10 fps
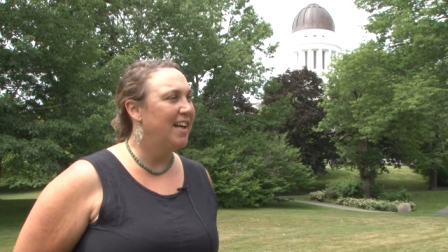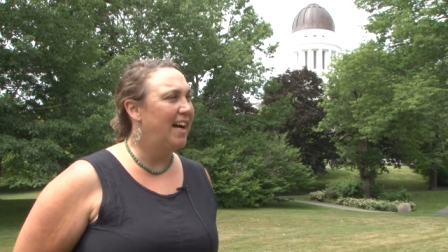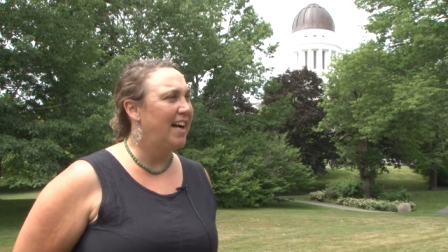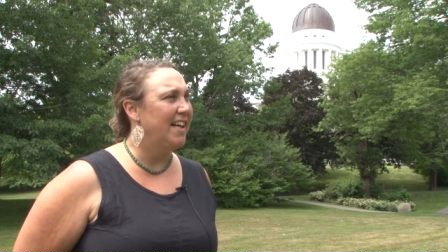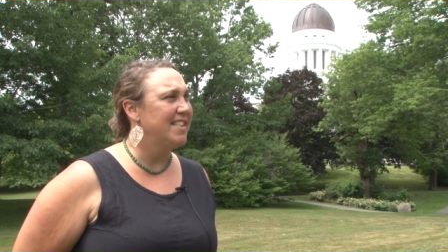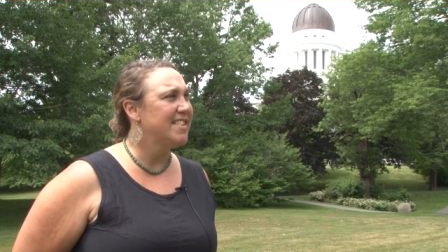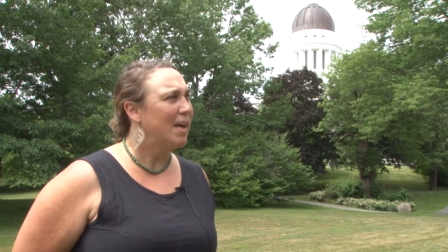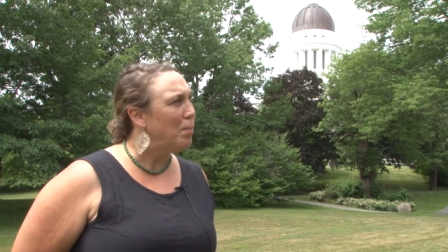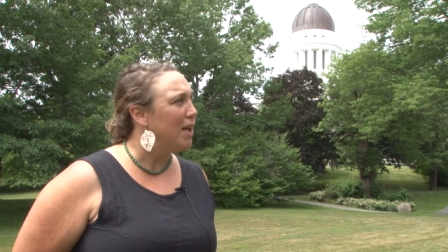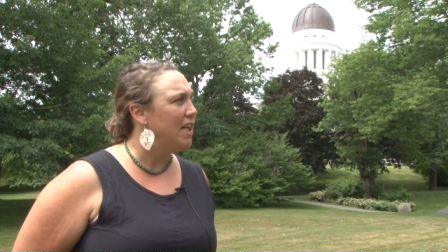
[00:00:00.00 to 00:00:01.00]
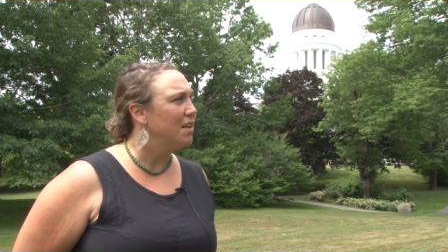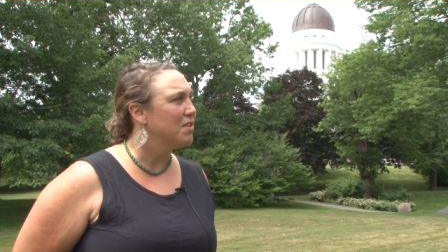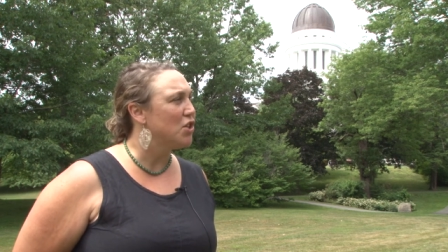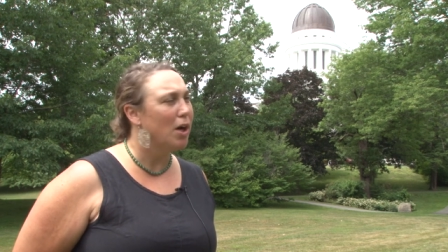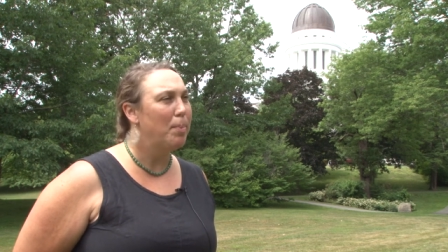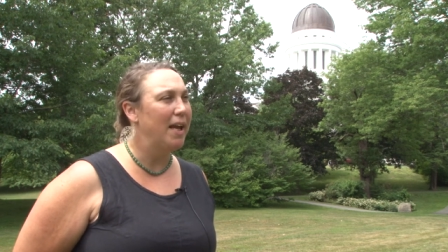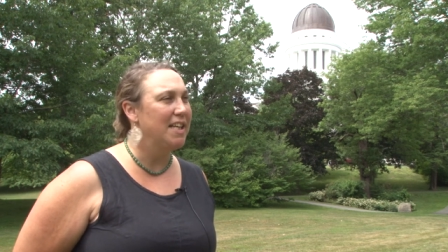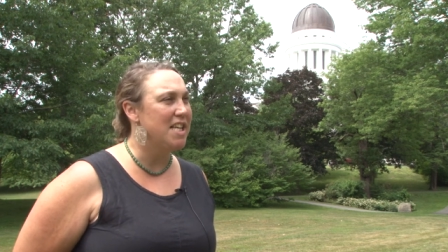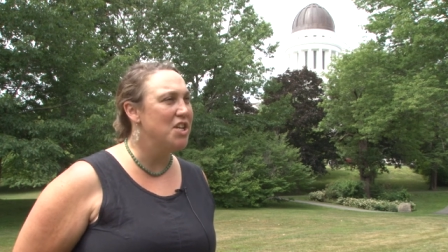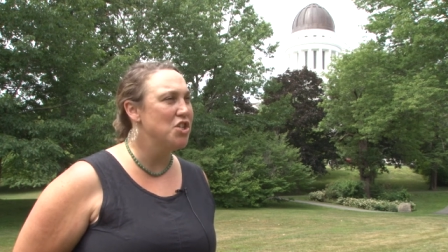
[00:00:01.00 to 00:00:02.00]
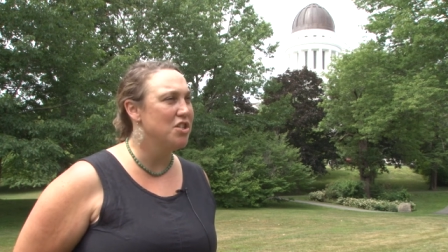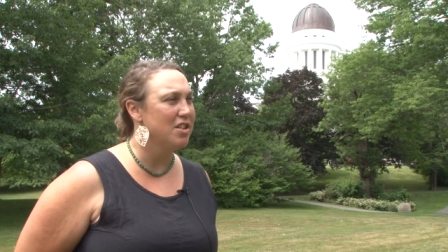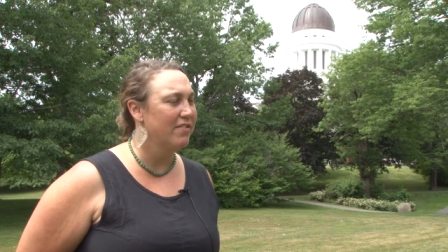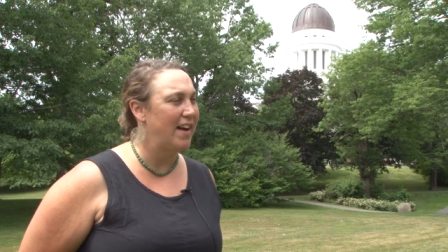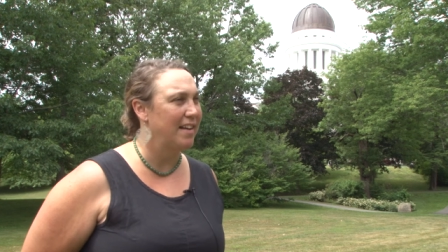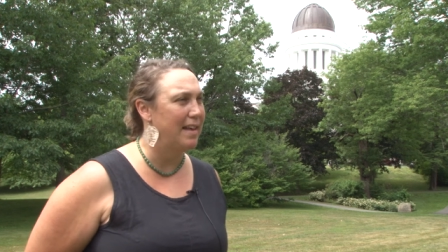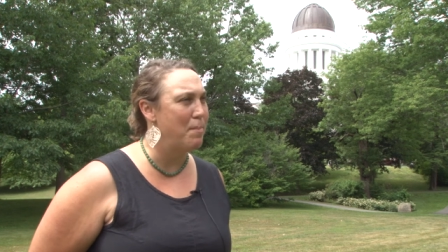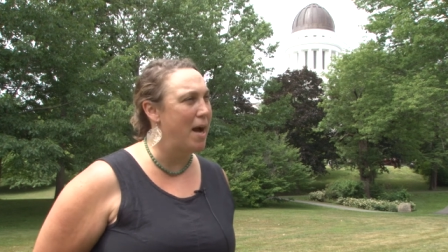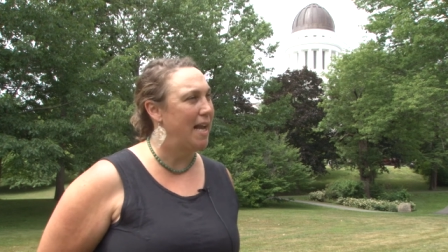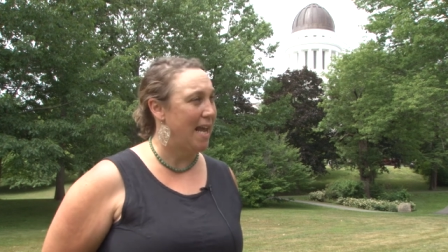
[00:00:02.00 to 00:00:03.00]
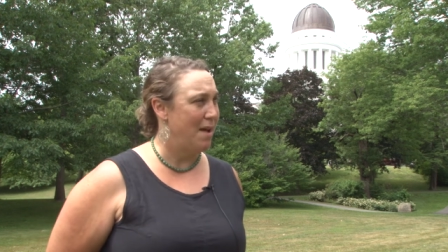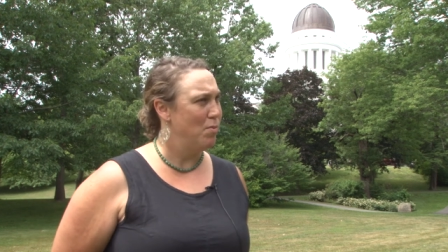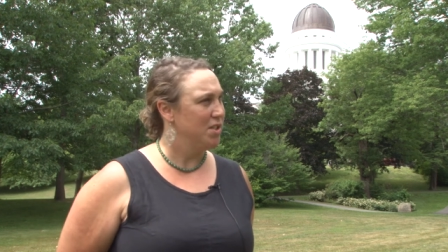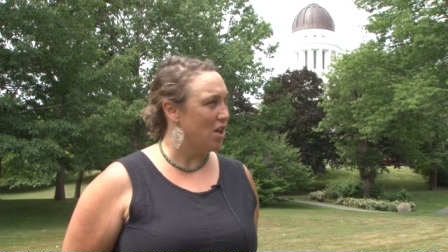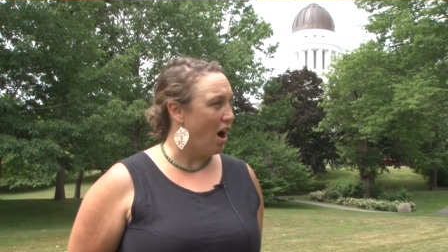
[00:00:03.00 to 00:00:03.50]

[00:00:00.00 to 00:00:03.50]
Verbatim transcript: uh, somebody started paying attention to the fact that my name was